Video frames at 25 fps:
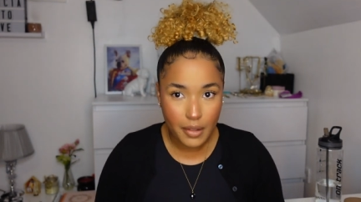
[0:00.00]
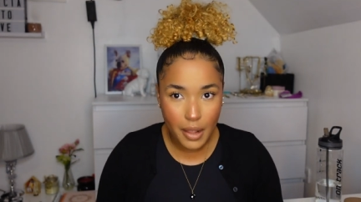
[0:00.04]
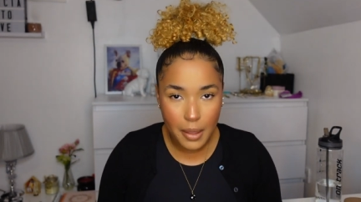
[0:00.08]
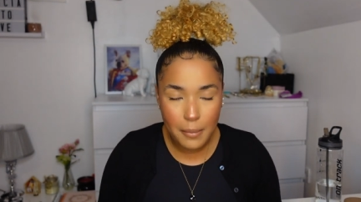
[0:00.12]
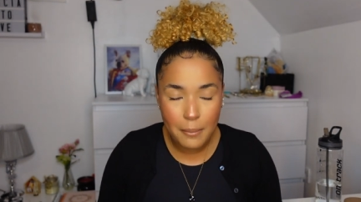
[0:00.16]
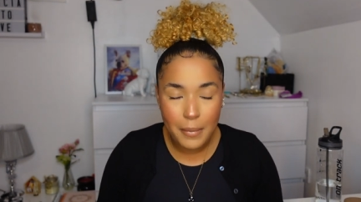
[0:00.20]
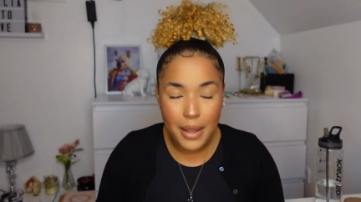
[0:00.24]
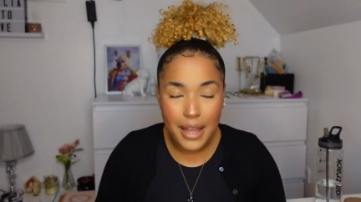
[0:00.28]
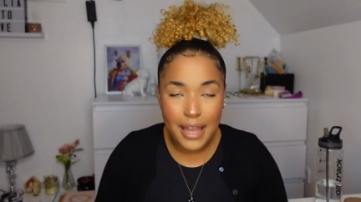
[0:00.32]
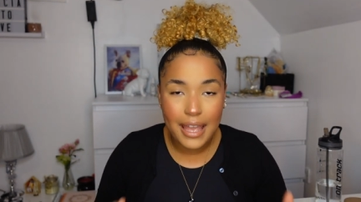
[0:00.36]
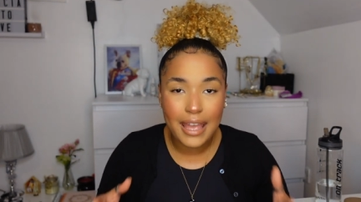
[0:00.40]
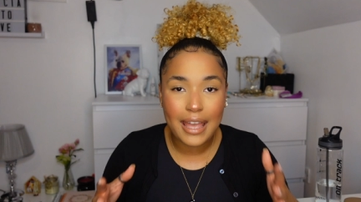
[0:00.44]

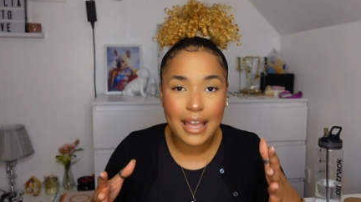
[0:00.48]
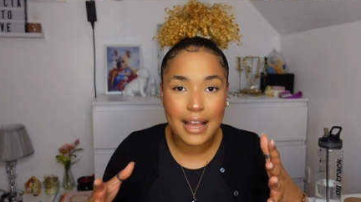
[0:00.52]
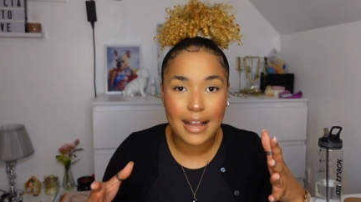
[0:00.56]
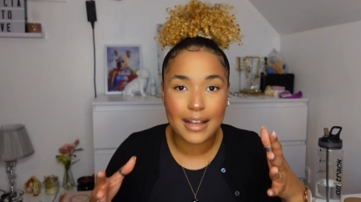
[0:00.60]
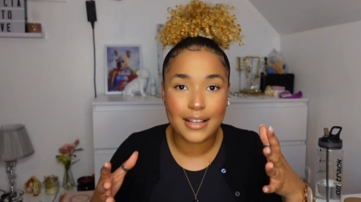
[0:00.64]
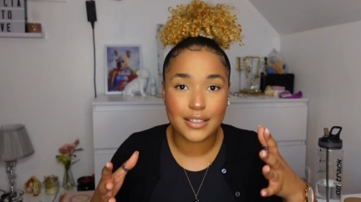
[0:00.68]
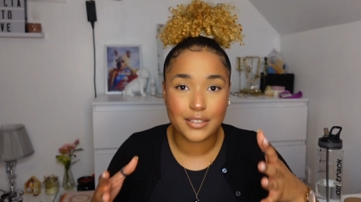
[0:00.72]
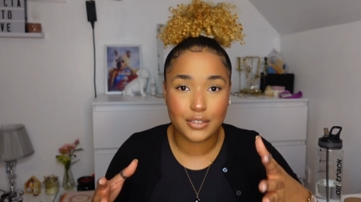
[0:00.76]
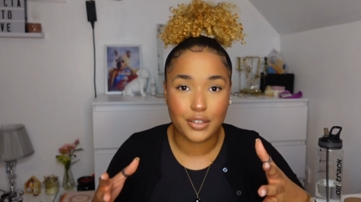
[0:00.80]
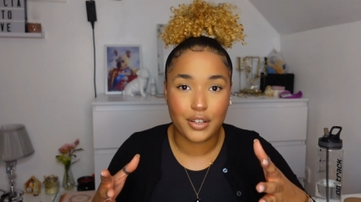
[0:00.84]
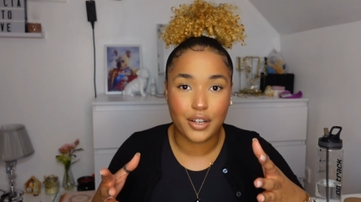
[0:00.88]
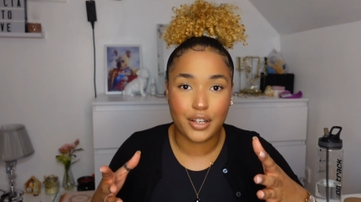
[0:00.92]
my hair
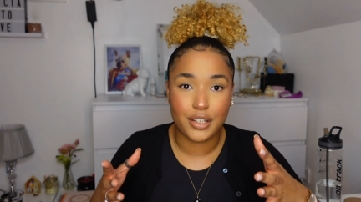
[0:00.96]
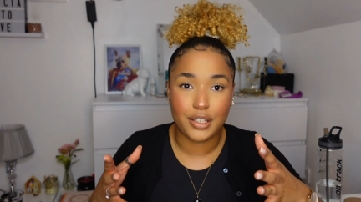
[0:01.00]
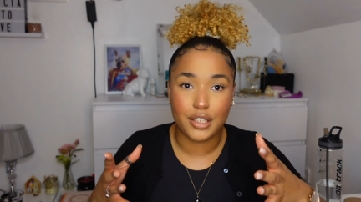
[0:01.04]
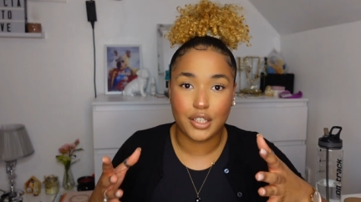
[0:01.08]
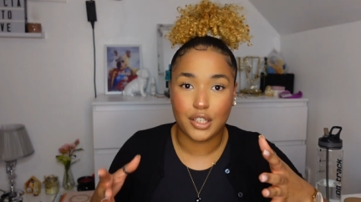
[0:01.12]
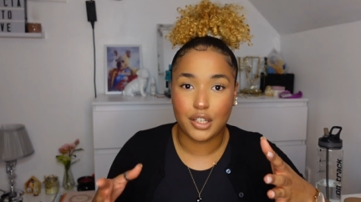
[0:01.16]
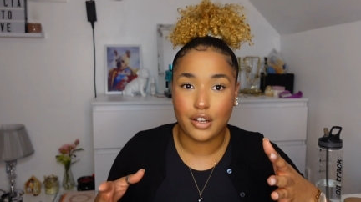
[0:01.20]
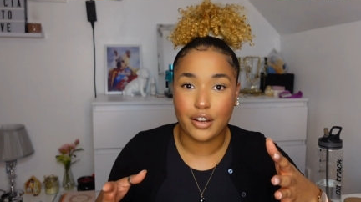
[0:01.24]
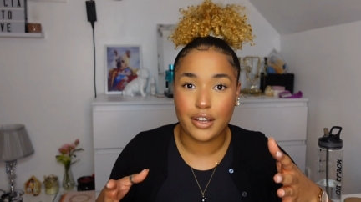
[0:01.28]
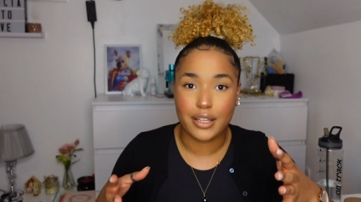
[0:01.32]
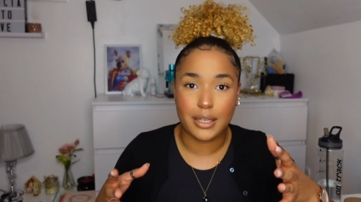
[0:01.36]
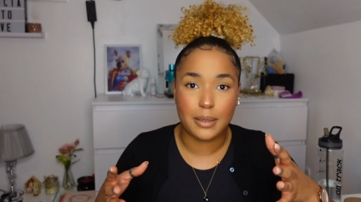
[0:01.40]
has grown a
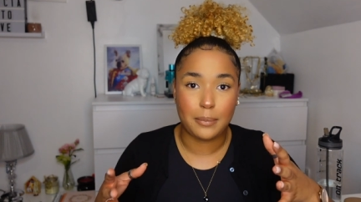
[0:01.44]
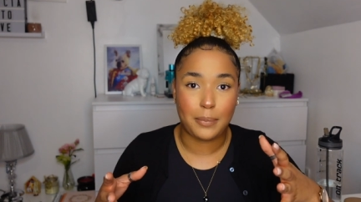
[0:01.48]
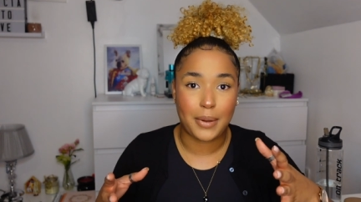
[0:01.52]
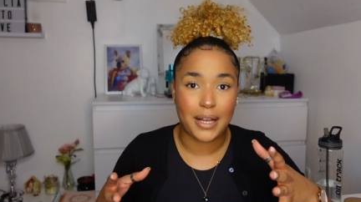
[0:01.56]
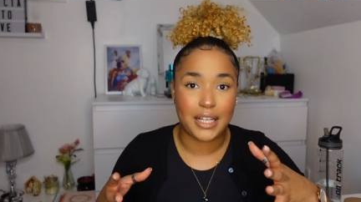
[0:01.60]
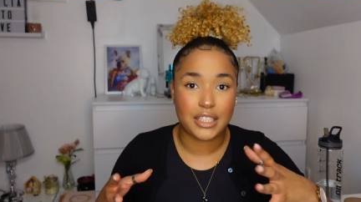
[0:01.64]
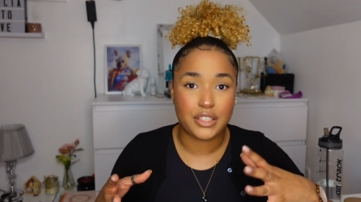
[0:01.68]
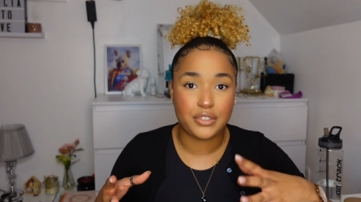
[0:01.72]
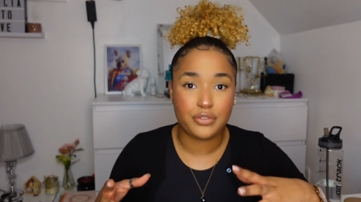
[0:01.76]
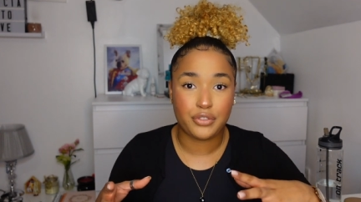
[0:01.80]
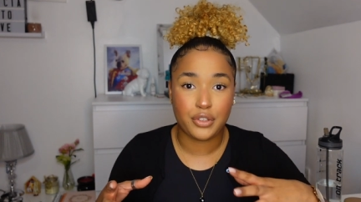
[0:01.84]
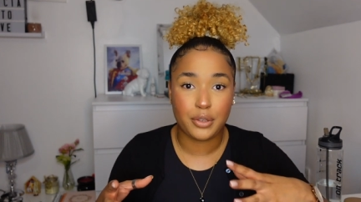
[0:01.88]
lot in
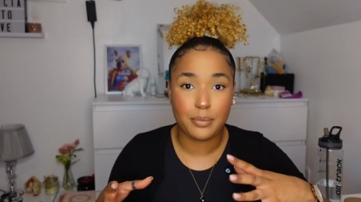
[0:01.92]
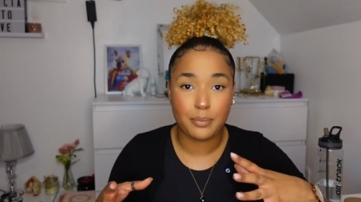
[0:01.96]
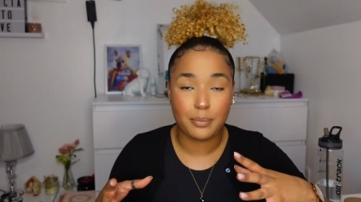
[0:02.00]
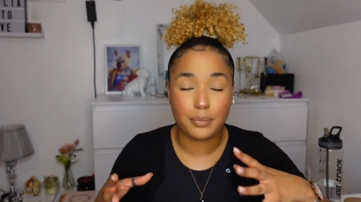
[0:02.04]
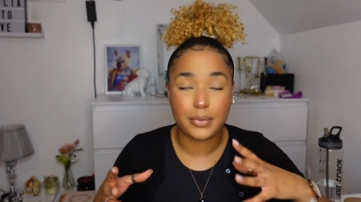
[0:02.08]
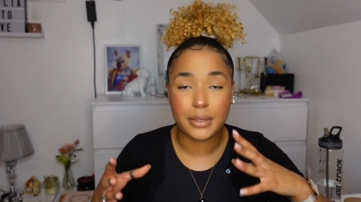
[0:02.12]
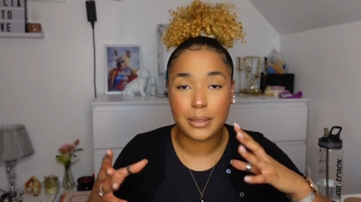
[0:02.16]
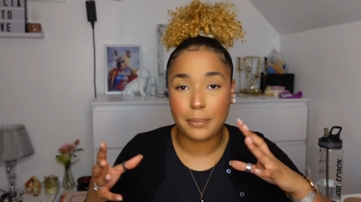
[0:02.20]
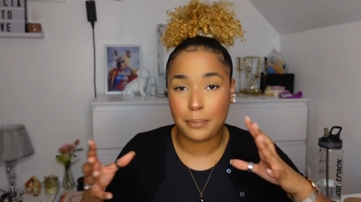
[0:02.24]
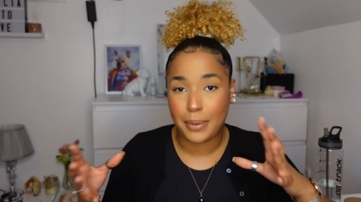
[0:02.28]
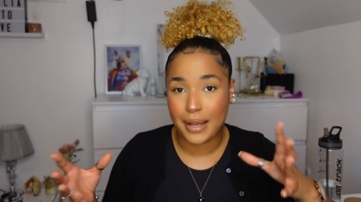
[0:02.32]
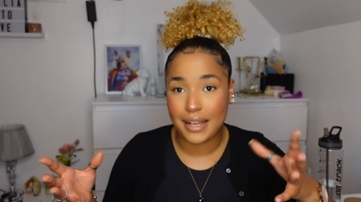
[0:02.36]

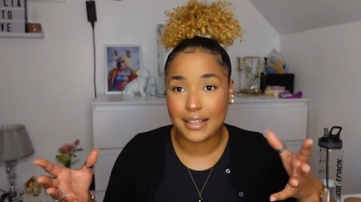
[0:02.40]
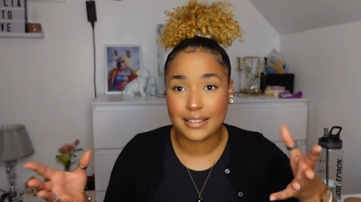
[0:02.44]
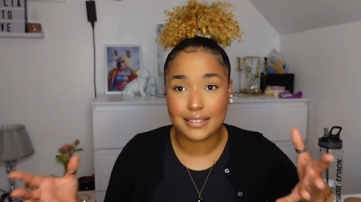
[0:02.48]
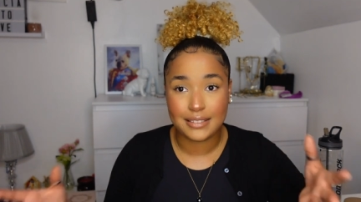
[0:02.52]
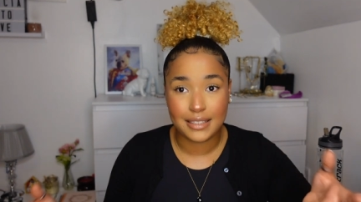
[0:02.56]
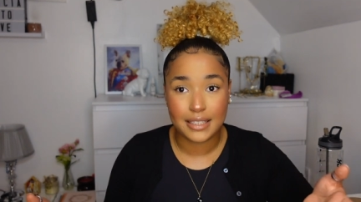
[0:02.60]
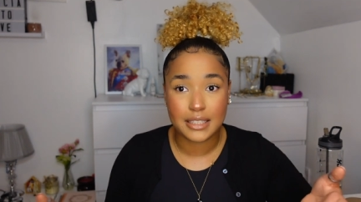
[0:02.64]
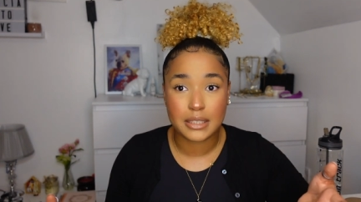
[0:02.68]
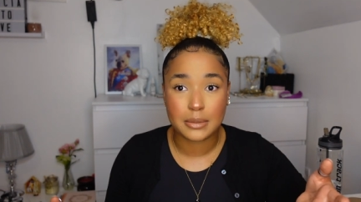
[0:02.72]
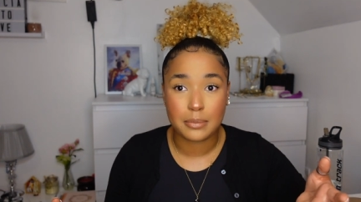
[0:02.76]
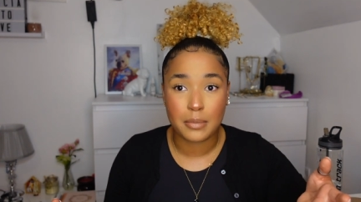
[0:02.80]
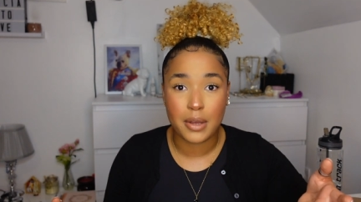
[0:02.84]
the past
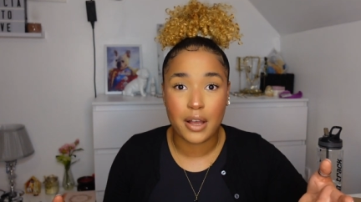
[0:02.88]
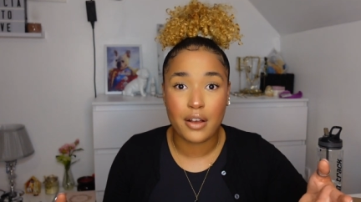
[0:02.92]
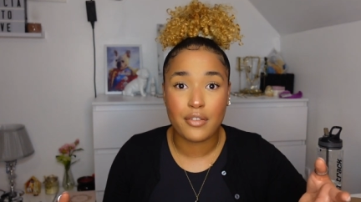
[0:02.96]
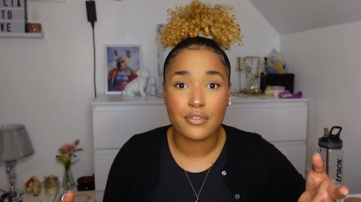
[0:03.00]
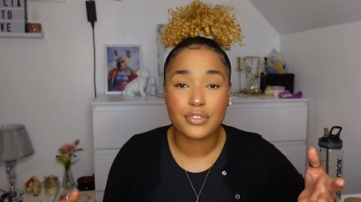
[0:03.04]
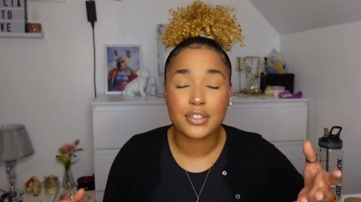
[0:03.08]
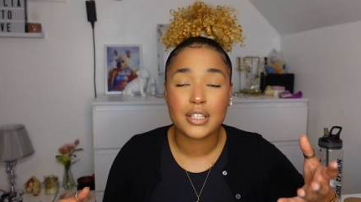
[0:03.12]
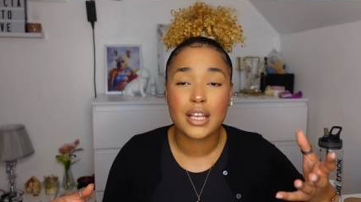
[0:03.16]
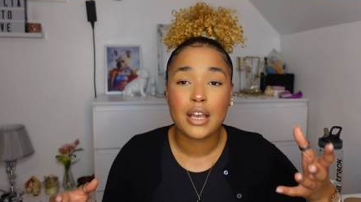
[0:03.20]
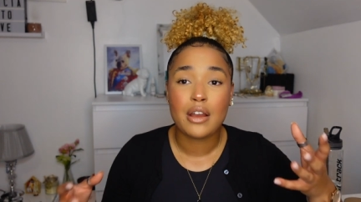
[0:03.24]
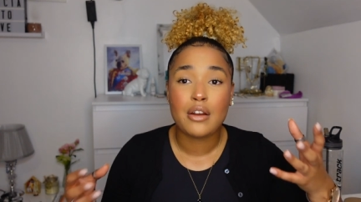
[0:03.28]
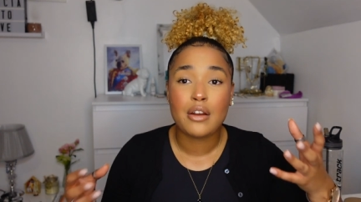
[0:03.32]
6 months,